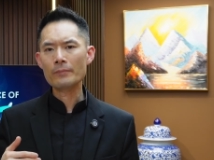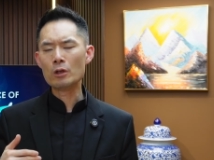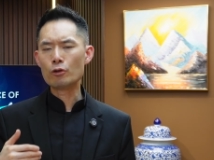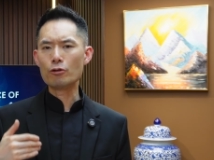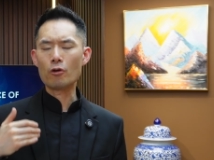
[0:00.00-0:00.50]

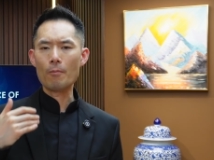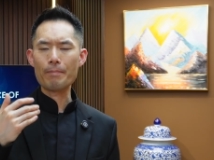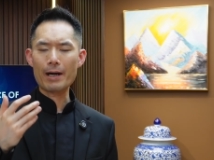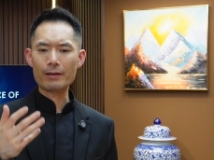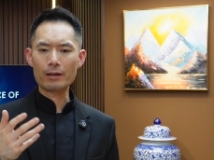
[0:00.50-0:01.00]
to
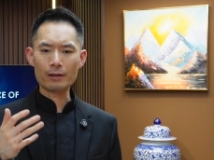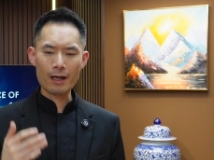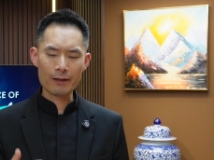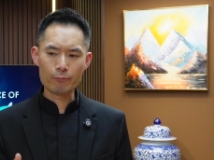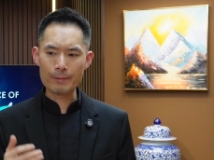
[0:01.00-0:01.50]
compare their
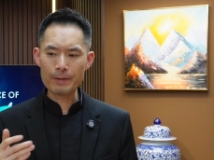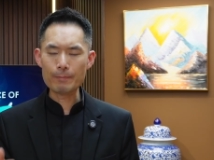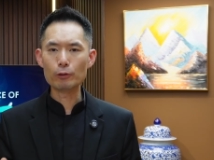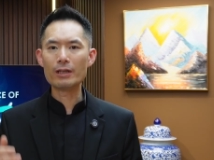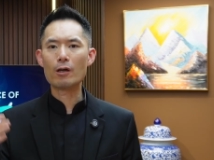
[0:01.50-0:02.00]
life with
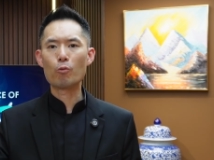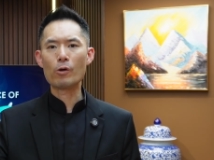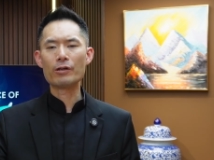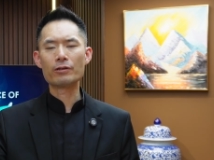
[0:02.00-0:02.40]
people that are worse